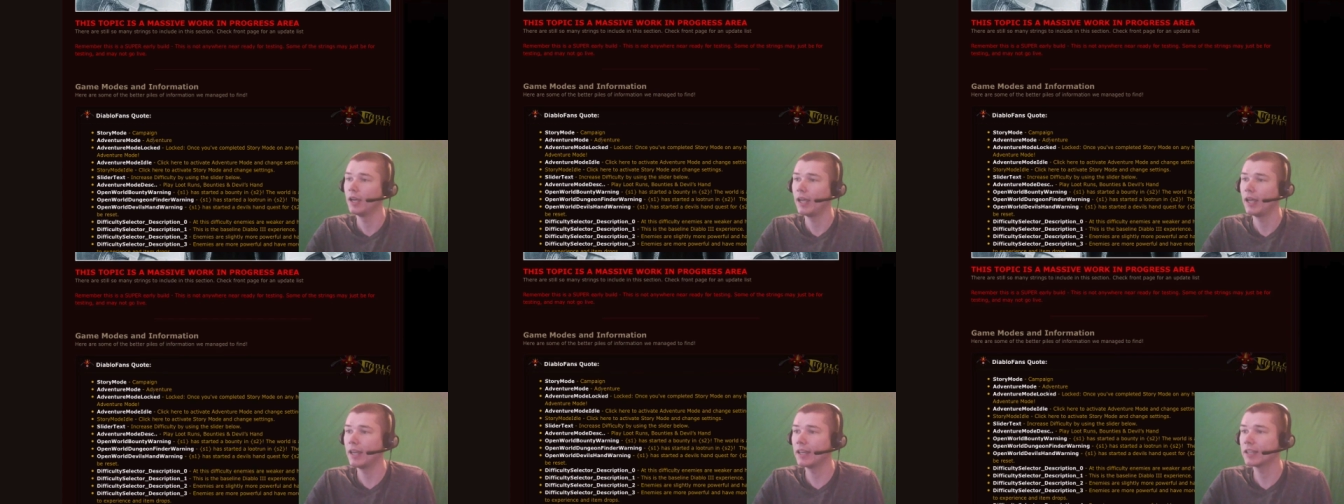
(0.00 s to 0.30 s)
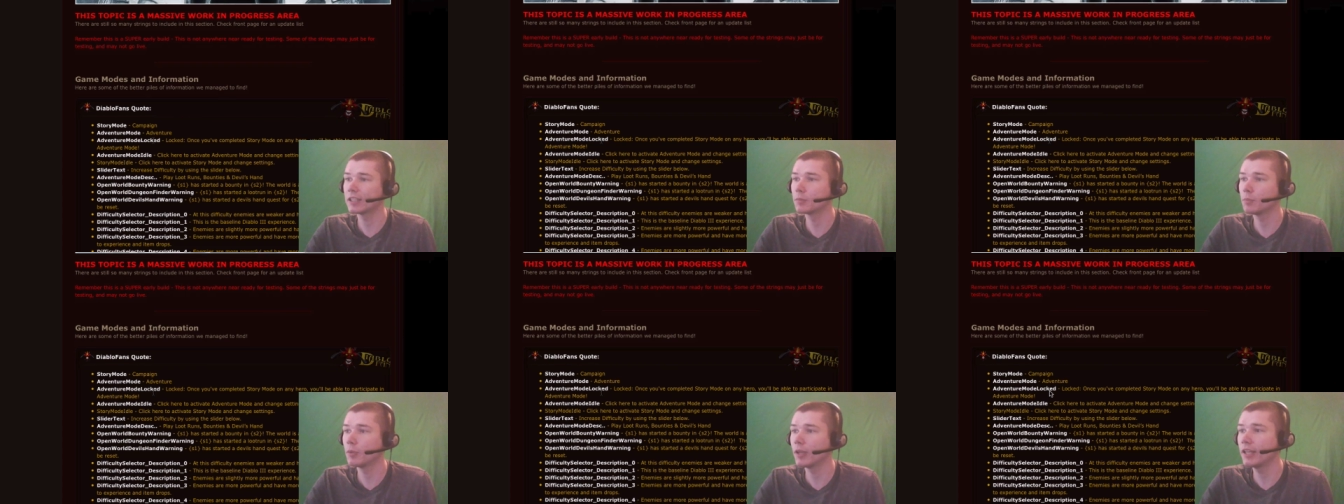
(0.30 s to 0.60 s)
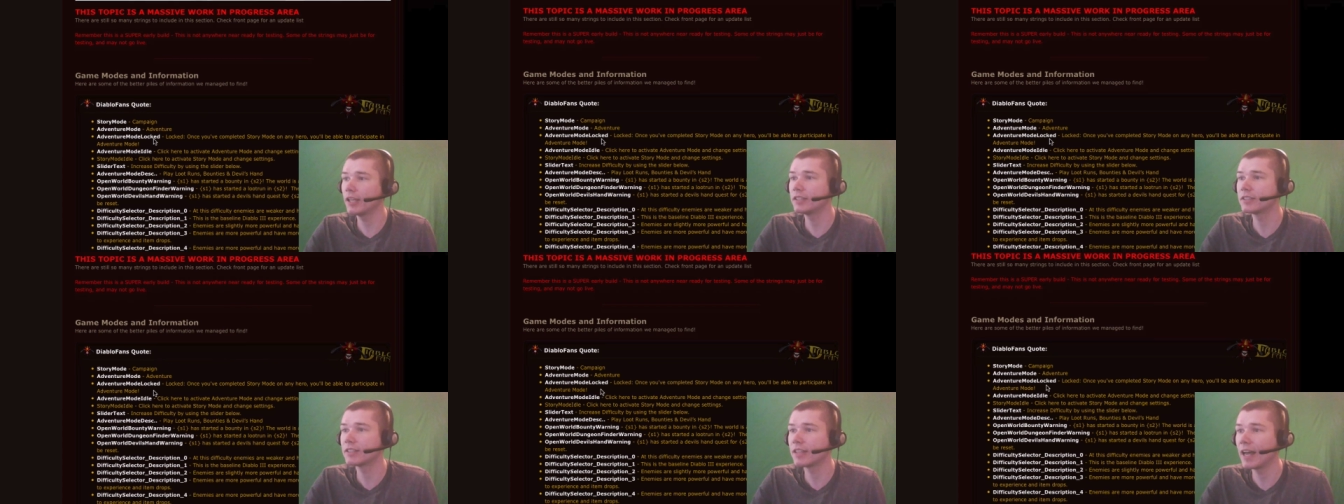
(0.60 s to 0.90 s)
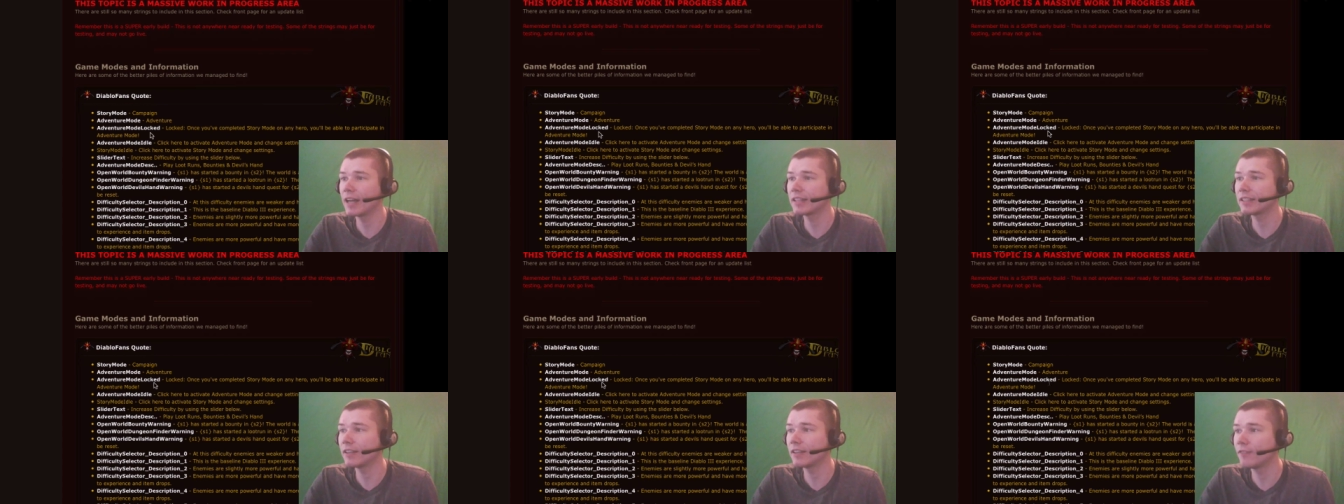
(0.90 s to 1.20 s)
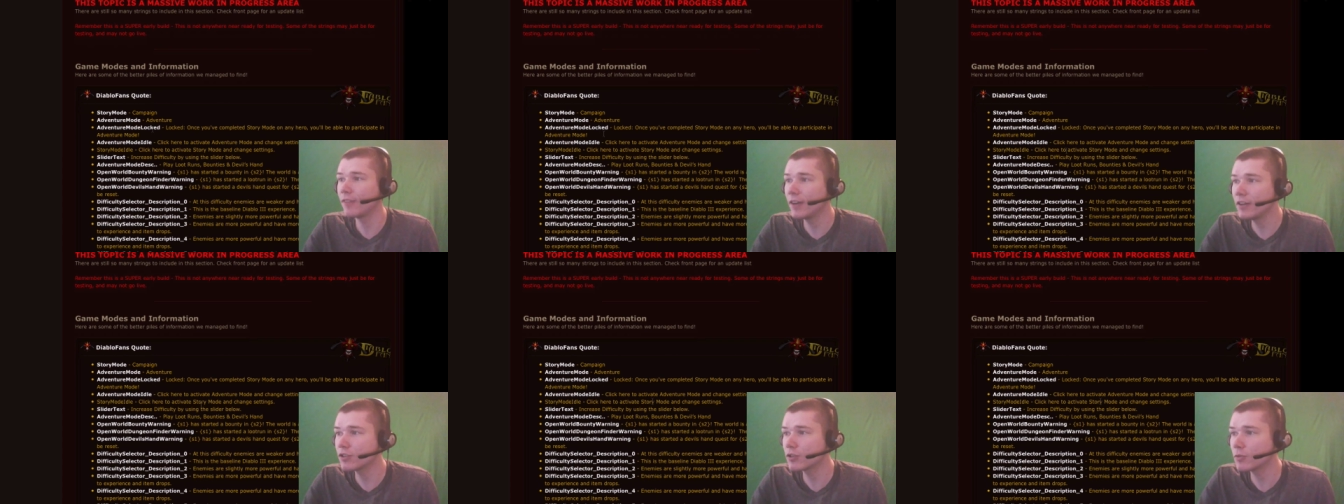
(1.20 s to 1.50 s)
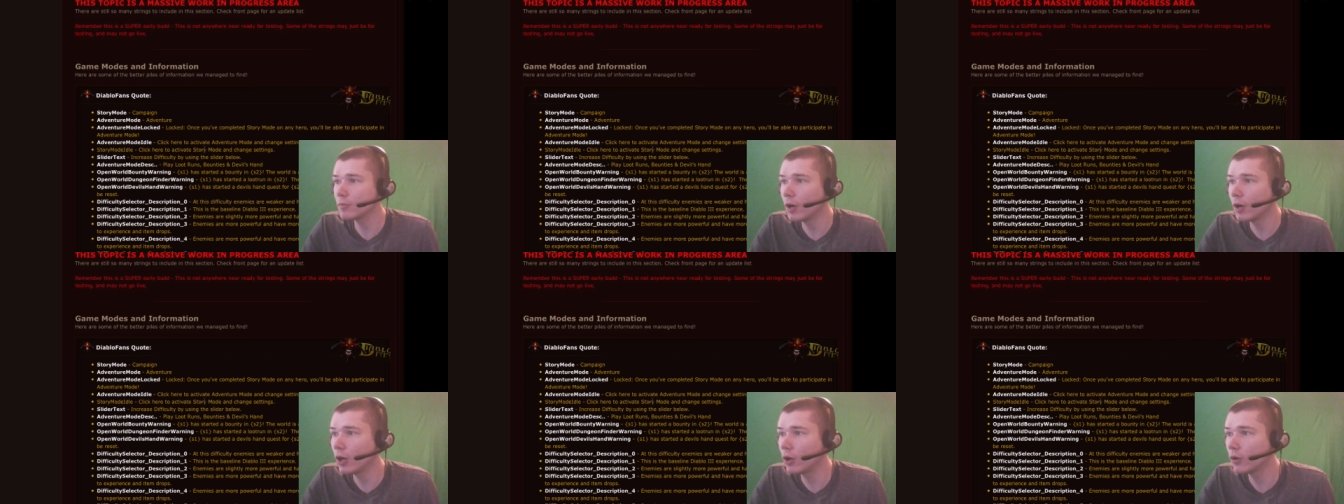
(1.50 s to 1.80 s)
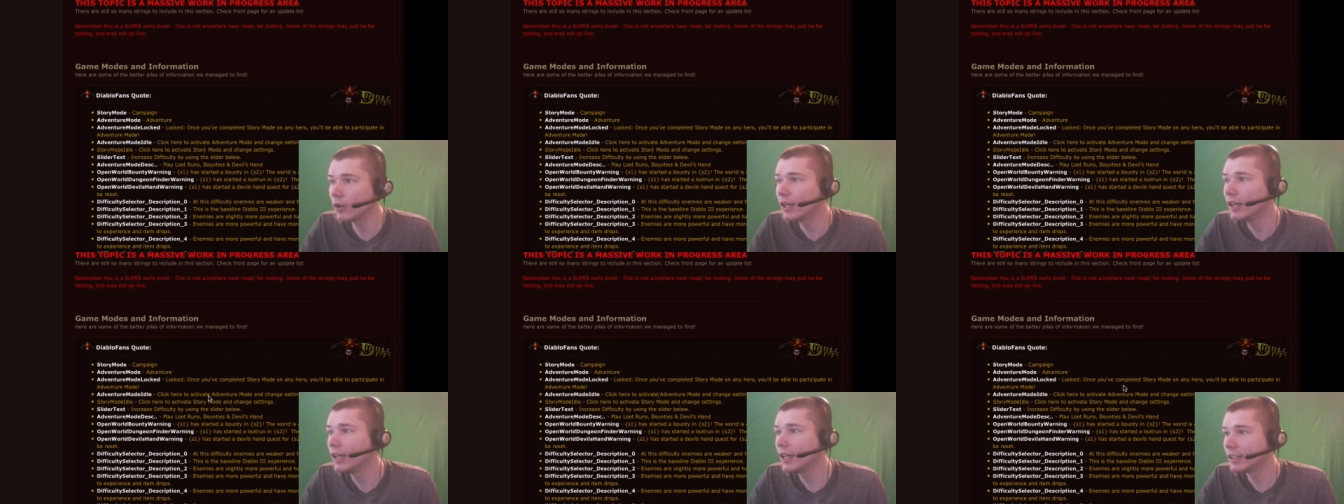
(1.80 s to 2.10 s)
It explains that adventure
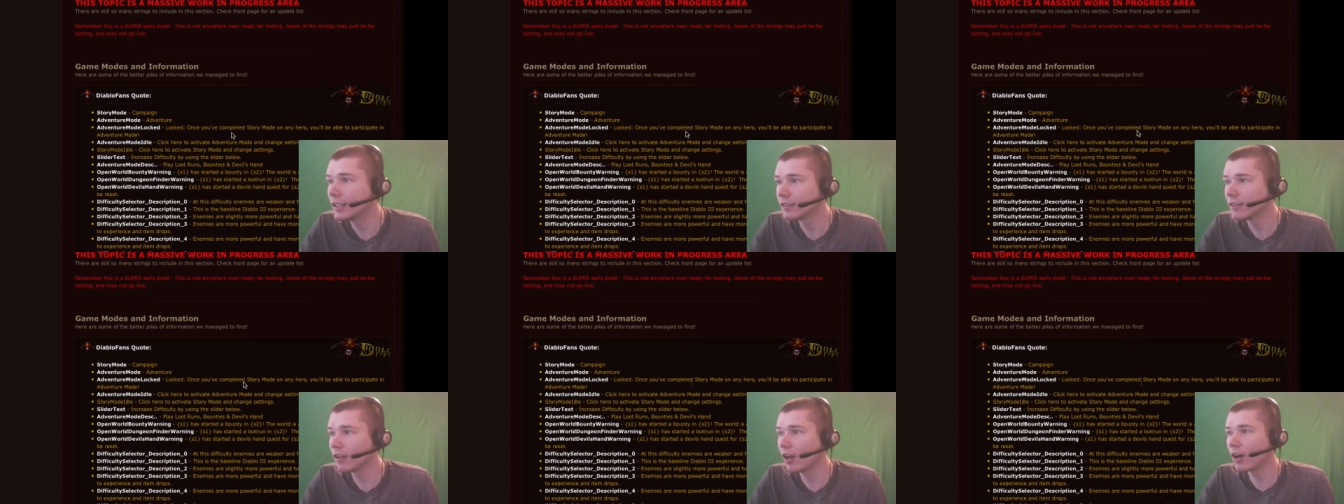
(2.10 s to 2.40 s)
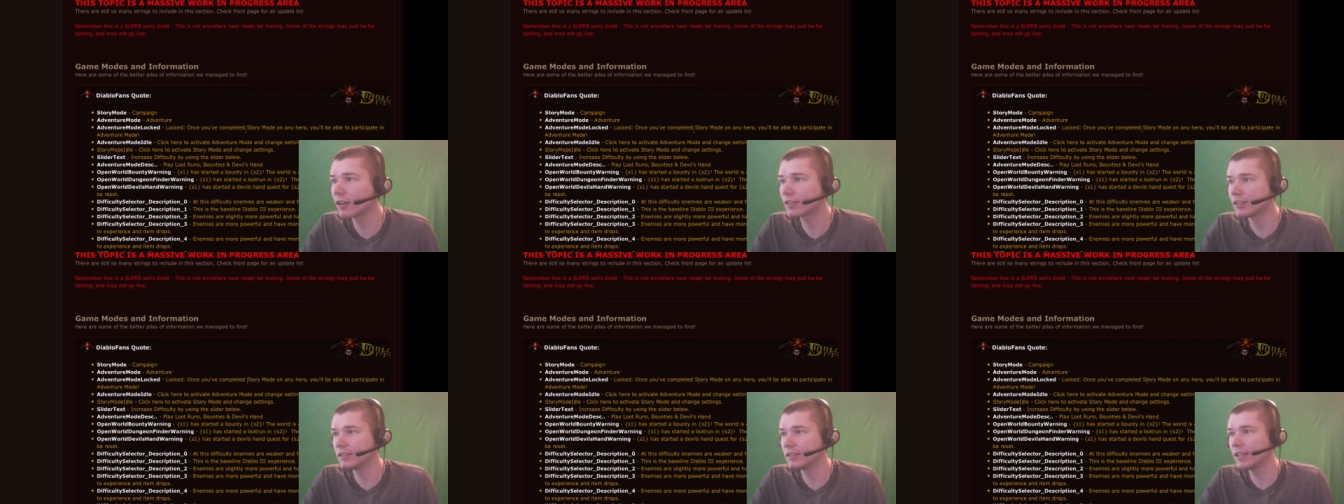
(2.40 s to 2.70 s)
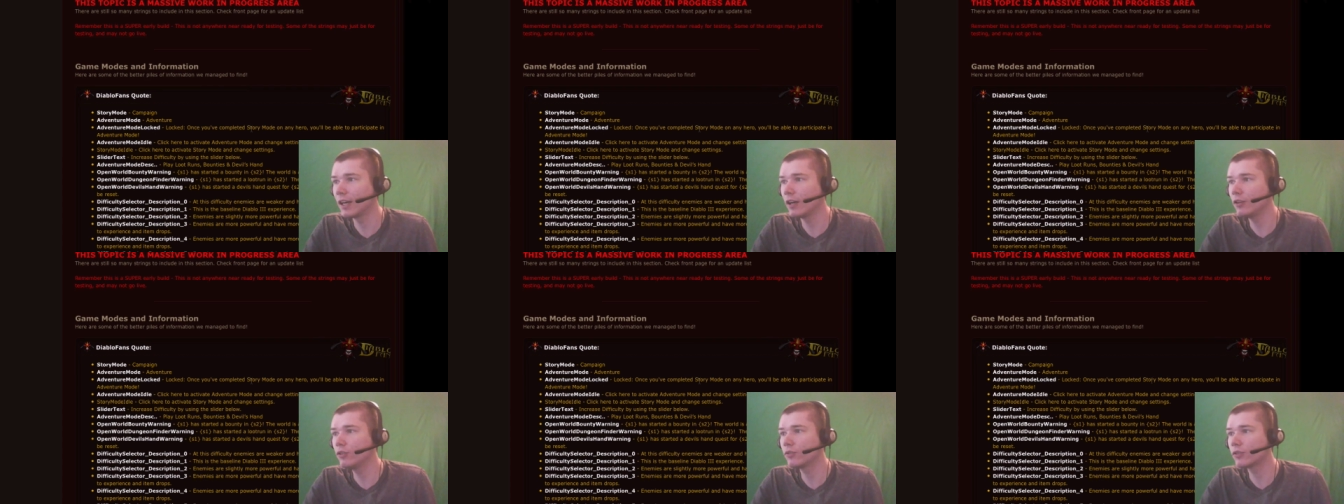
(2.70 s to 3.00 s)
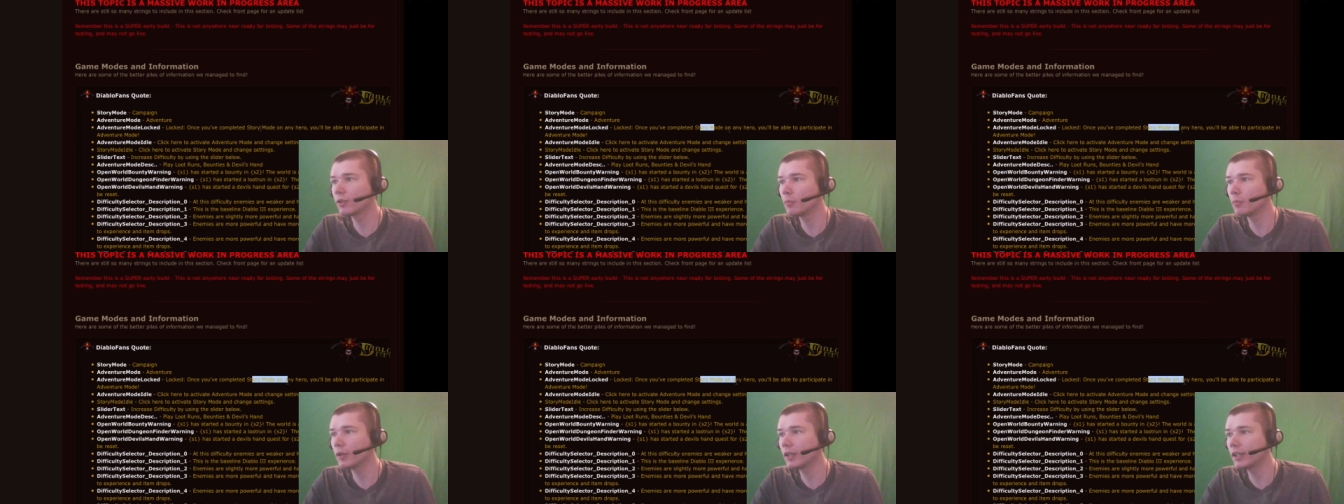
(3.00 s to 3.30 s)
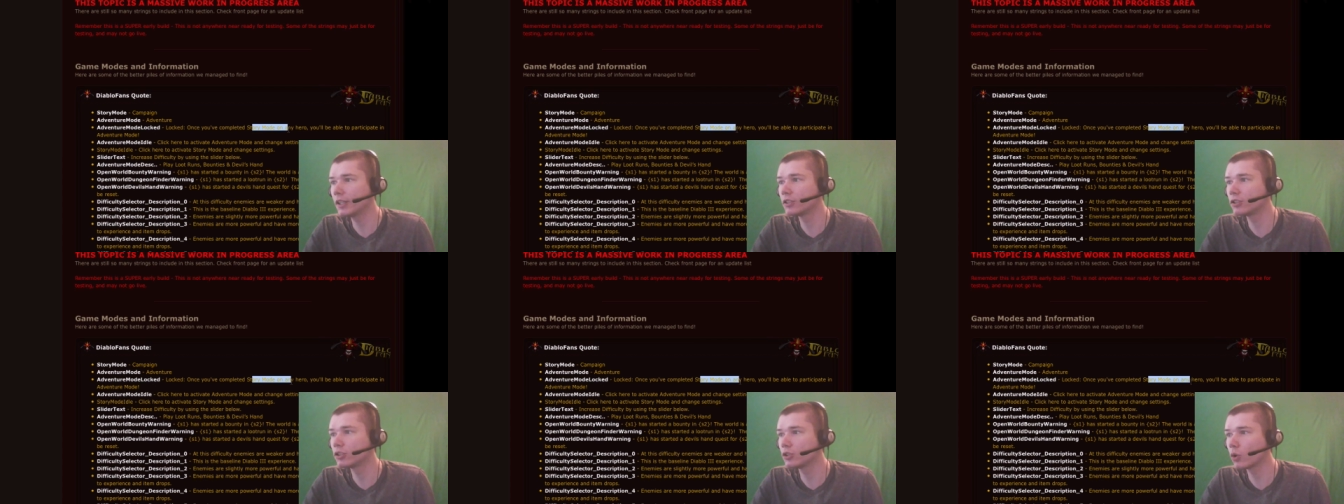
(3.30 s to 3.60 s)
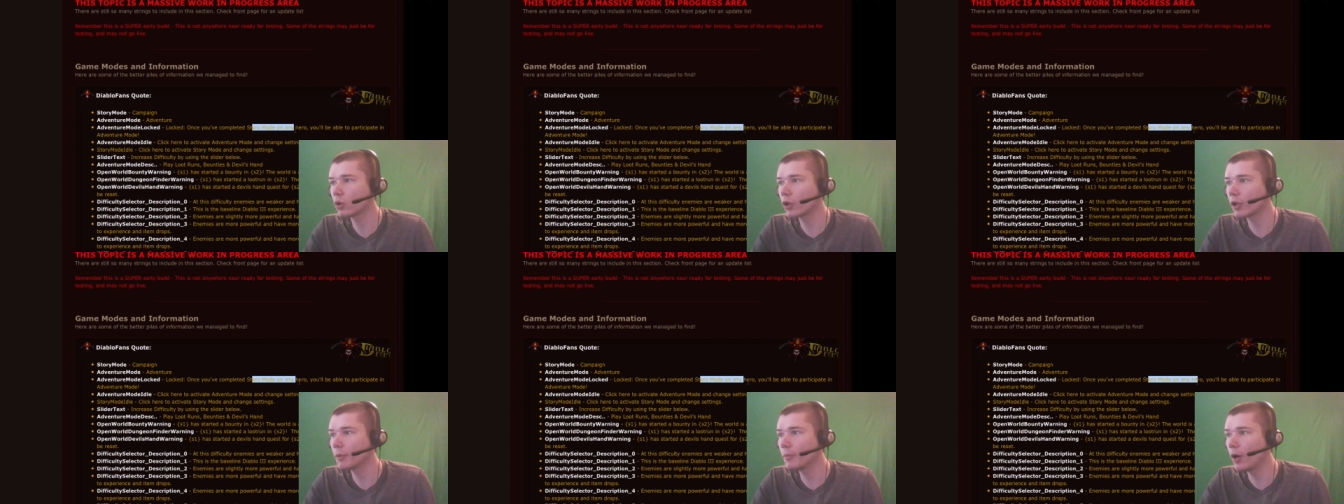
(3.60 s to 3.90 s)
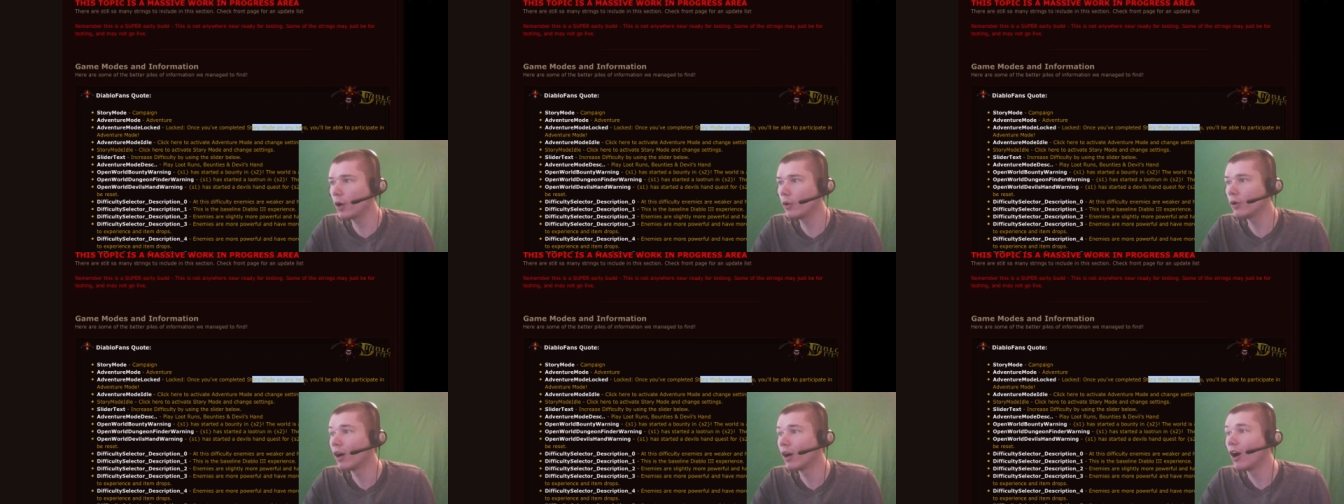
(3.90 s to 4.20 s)
mode is locked until you've completed story
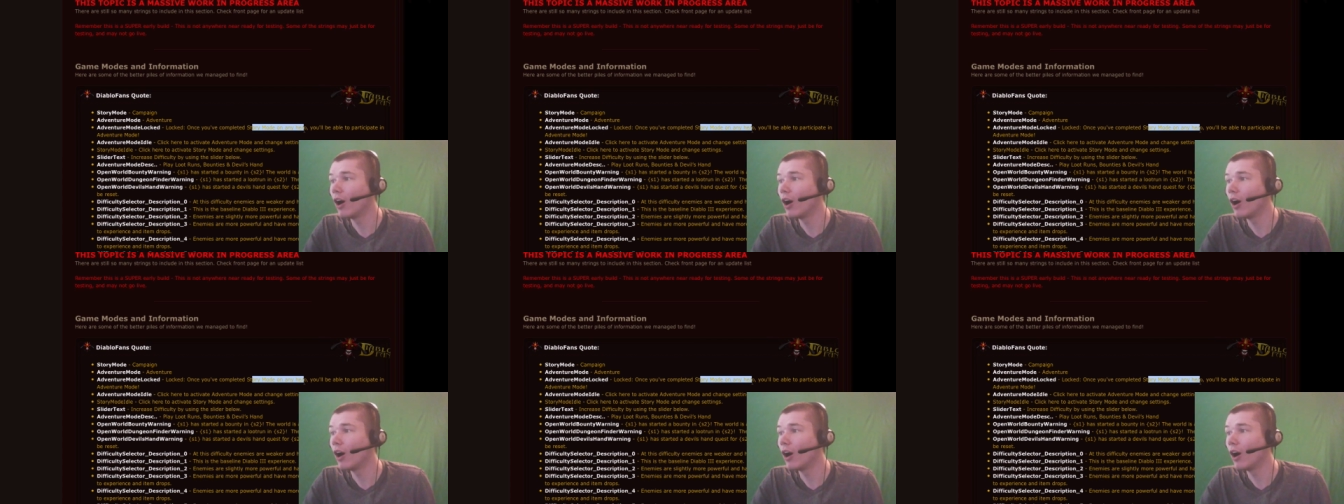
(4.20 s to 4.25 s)
mode